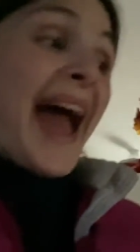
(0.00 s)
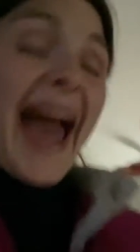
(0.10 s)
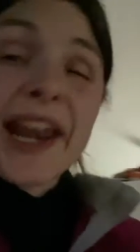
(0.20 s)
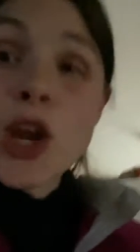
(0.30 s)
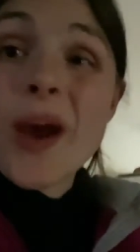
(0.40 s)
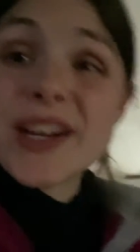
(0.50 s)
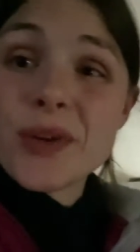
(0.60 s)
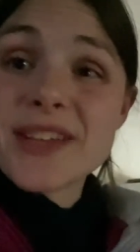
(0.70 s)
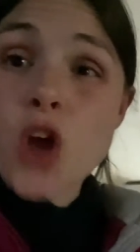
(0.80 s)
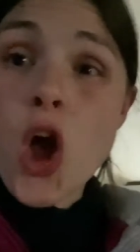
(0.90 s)
I know I do
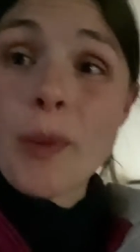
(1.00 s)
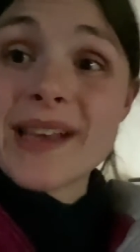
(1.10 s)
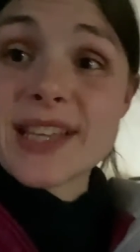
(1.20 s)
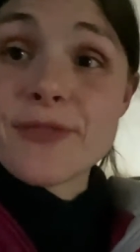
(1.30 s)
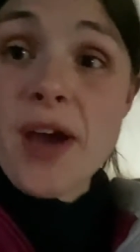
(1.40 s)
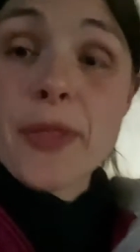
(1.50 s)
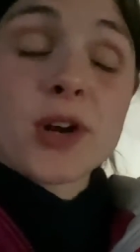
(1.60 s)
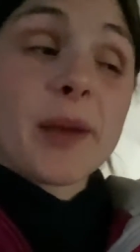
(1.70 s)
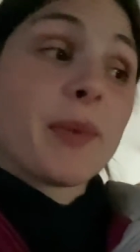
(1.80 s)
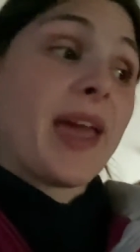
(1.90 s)
need to call my stepfather
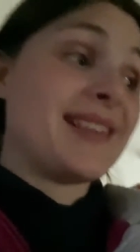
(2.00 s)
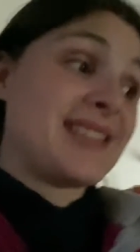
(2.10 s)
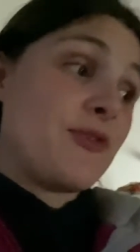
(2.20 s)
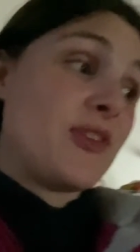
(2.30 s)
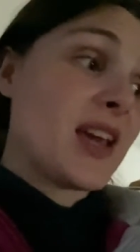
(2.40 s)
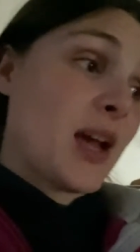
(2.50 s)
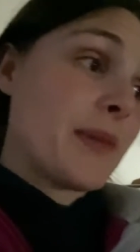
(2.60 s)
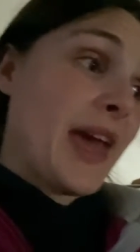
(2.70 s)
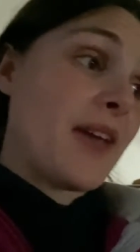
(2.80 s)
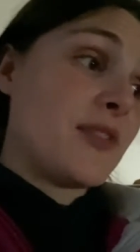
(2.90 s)
up and see if he can come
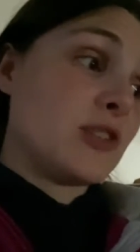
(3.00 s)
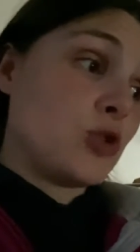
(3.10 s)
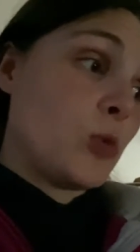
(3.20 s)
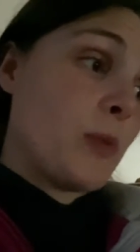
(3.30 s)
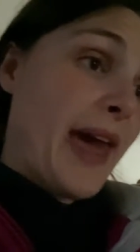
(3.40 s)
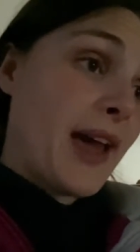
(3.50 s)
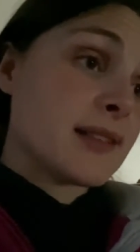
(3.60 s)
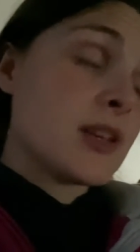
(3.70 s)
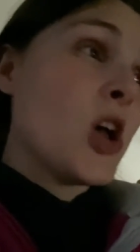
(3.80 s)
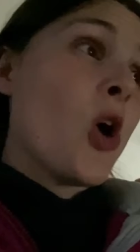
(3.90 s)
get these two bags.